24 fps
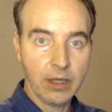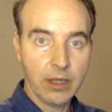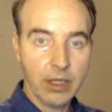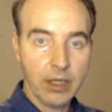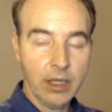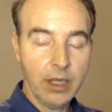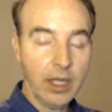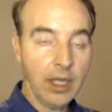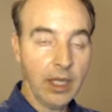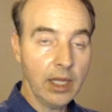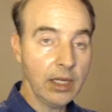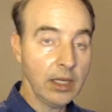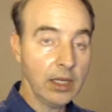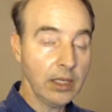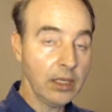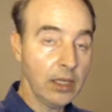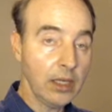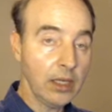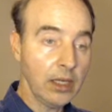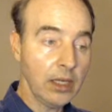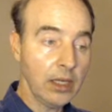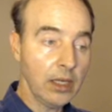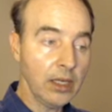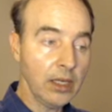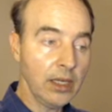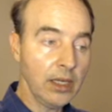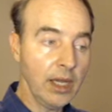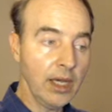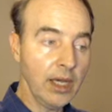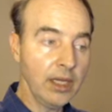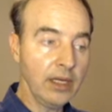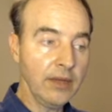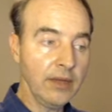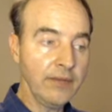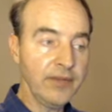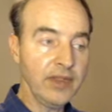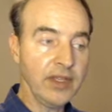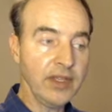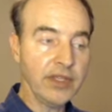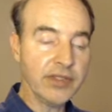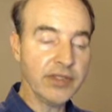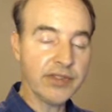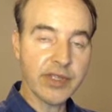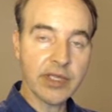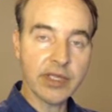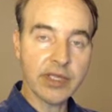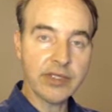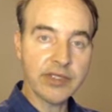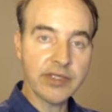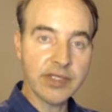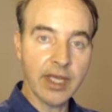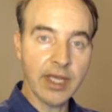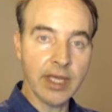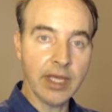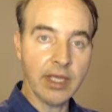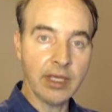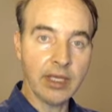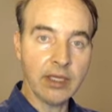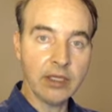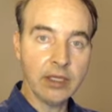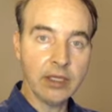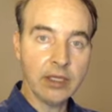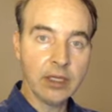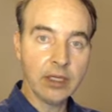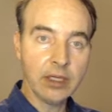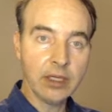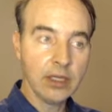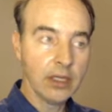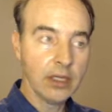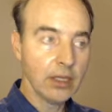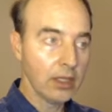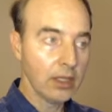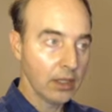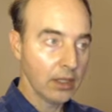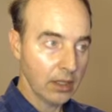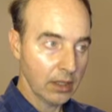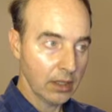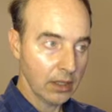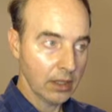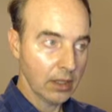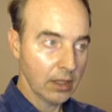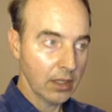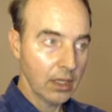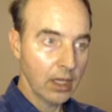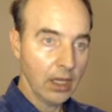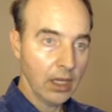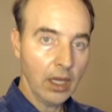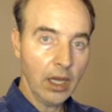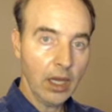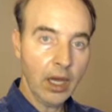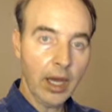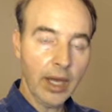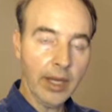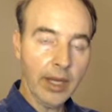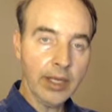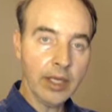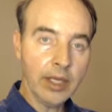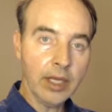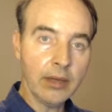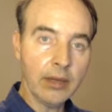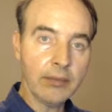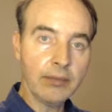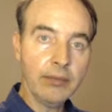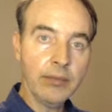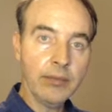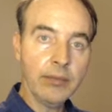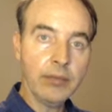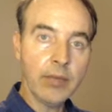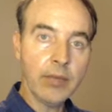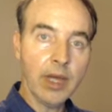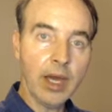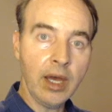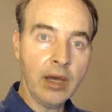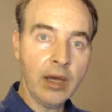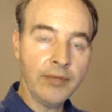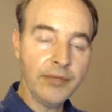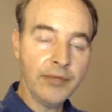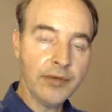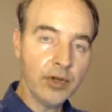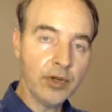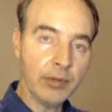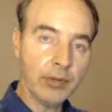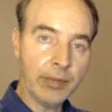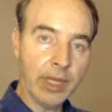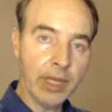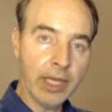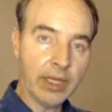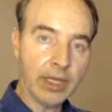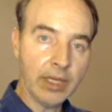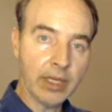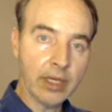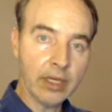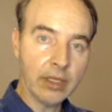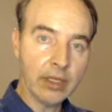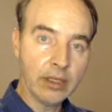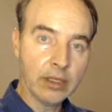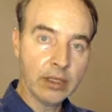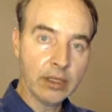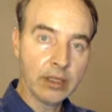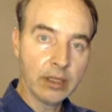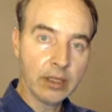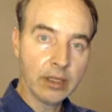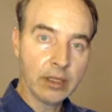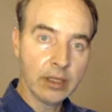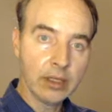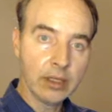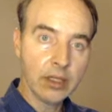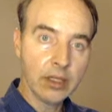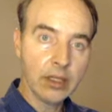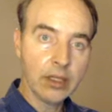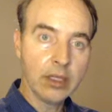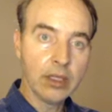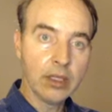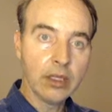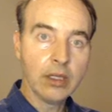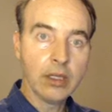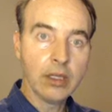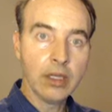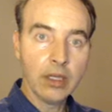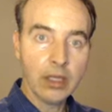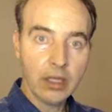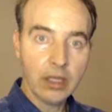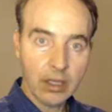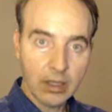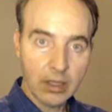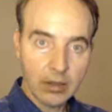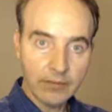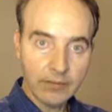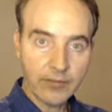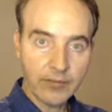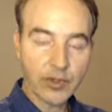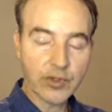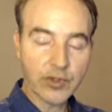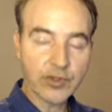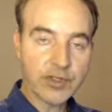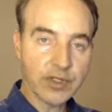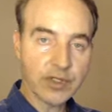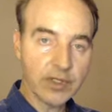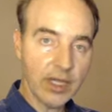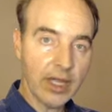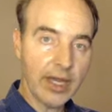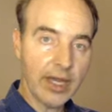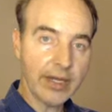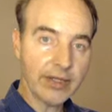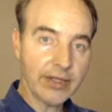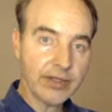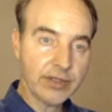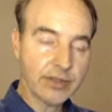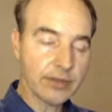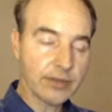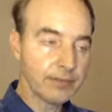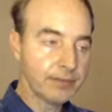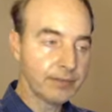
And none of these contain I am Alpha and Omega, first and last.